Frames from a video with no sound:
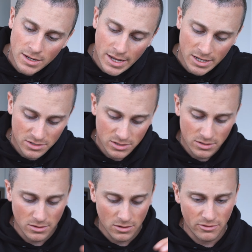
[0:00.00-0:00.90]

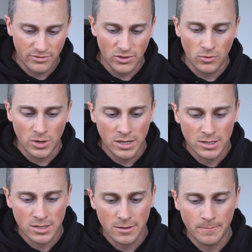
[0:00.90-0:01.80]
next few
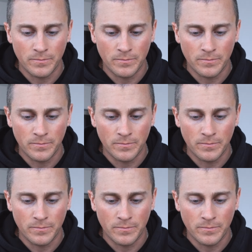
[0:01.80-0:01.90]
weeks.